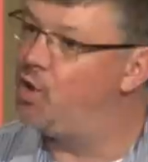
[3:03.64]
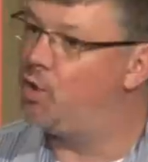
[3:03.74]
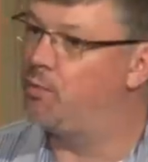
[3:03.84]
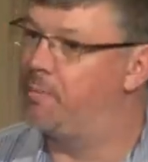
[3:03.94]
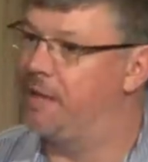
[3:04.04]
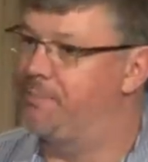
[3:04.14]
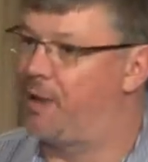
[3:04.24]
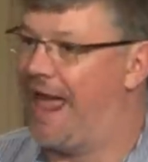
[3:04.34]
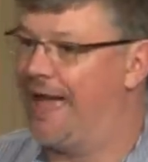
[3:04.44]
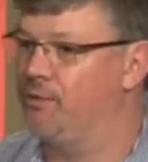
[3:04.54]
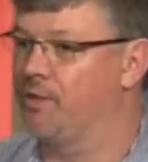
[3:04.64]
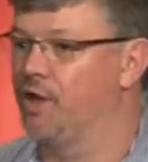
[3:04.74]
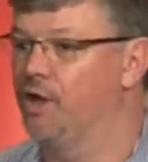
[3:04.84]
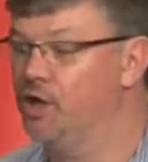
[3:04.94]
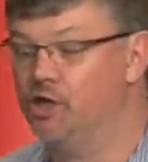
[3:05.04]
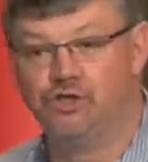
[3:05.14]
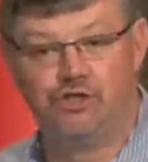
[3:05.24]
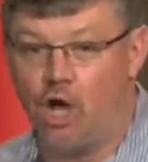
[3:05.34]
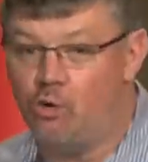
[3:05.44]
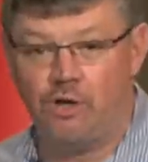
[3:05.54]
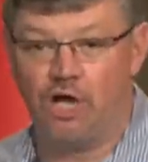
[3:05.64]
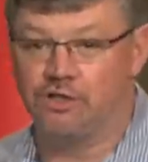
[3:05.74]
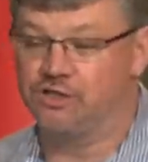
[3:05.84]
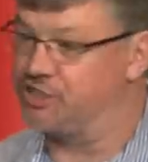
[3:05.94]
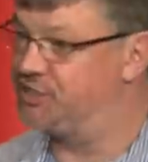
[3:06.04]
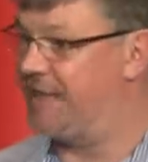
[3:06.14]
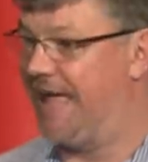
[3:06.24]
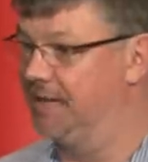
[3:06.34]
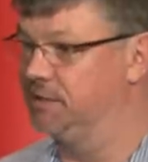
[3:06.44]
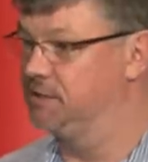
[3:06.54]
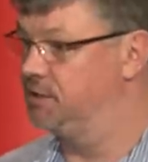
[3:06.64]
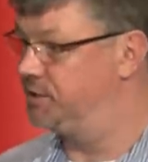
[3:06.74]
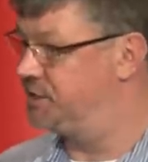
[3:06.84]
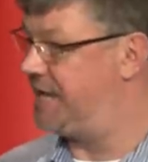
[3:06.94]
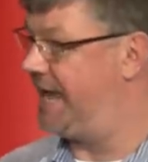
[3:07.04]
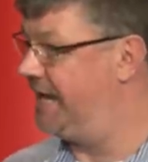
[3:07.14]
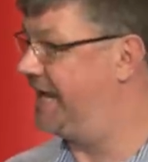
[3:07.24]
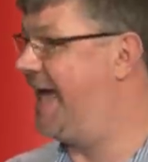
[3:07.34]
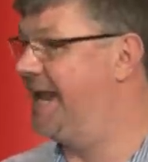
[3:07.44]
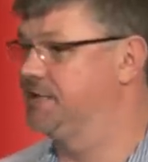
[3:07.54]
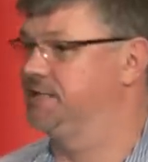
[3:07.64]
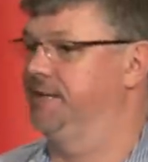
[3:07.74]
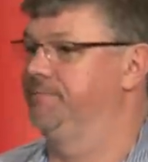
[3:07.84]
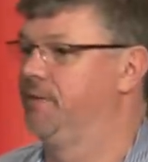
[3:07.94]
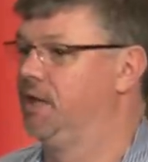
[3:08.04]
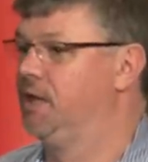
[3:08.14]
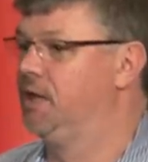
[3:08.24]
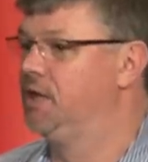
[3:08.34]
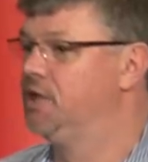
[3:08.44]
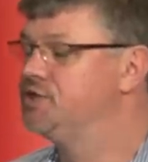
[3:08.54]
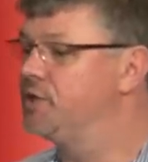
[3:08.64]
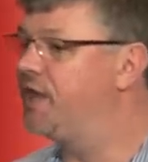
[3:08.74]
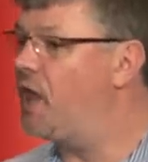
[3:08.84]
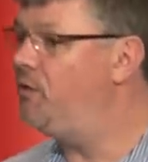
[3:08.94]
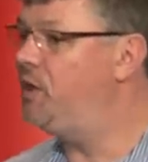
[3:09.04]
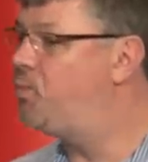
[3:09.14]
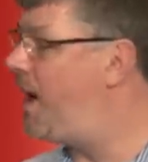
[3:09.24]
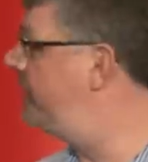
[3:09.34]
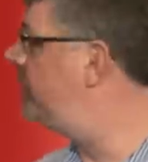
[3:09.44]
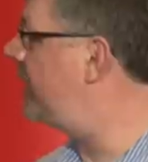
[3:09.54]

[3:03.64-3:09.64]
normal people out there don't understand the technicality. So the only way that